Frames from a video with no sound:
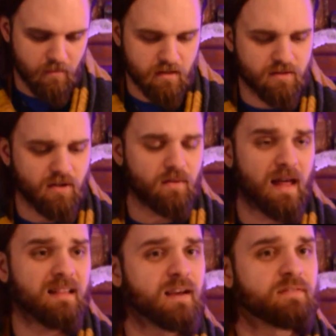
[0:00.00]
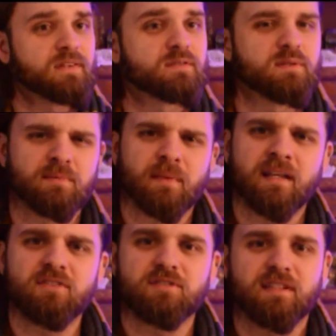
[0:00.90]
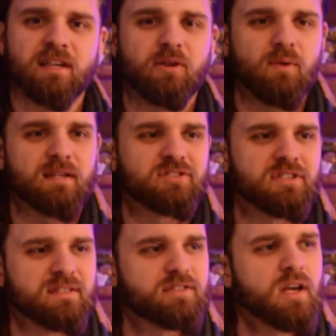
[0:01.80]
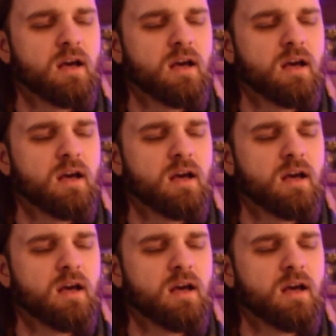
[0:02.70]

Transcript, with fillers: So that left us with some interesting questions.